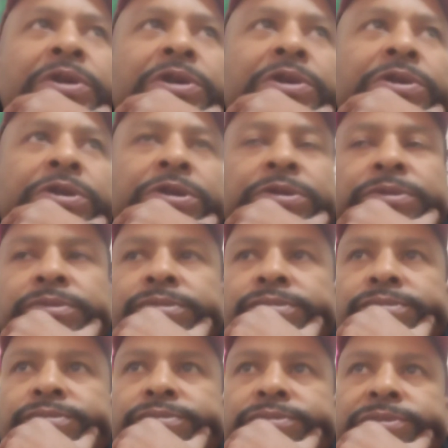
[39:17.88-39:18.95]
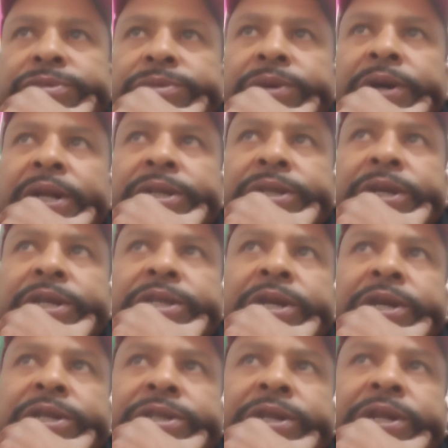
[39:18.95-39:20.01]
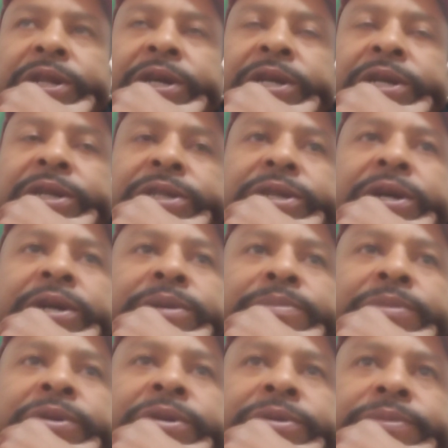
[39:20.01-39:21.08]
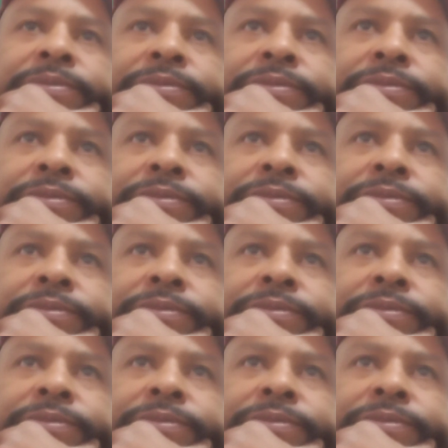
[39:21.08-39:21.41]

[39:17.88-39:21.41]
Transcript: But uh, I just say change the landscape, bruh.